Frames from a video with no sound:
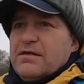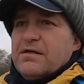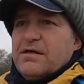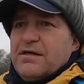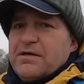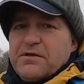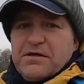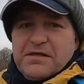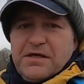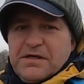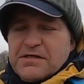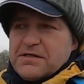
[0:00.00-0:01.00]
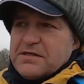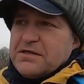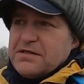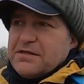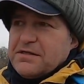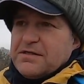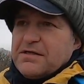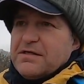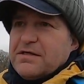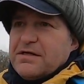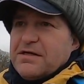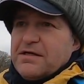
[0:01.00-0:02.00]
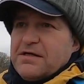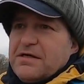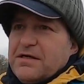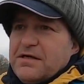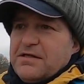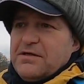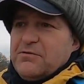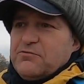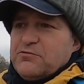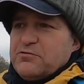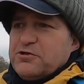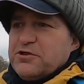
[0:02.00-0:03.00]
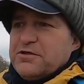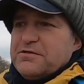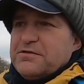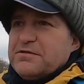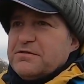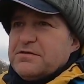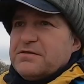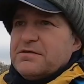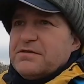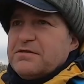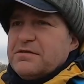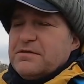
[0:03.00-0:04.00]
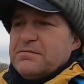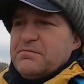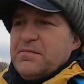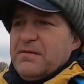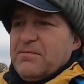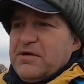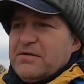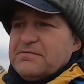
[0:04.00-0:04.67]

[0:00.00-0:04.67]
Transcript: And I think that's a little roach, maybe.